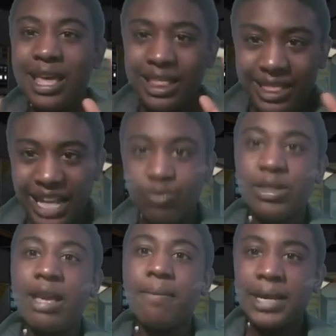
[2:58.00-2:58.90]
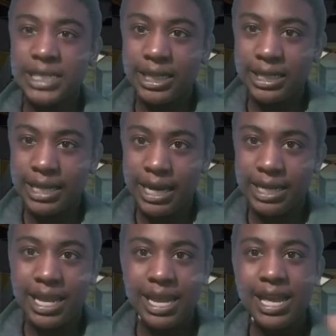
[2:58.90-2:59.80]
That is what they have basically done.
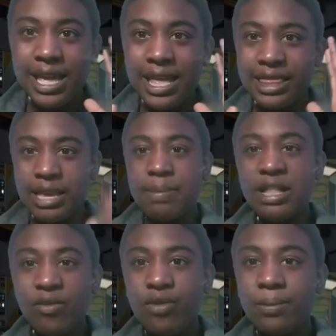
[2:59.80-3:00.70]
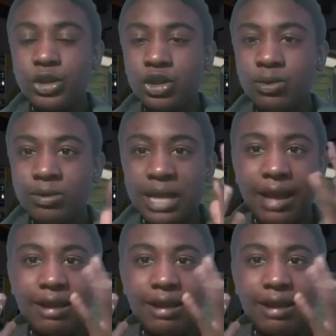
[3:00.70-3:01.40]
They made the film in general that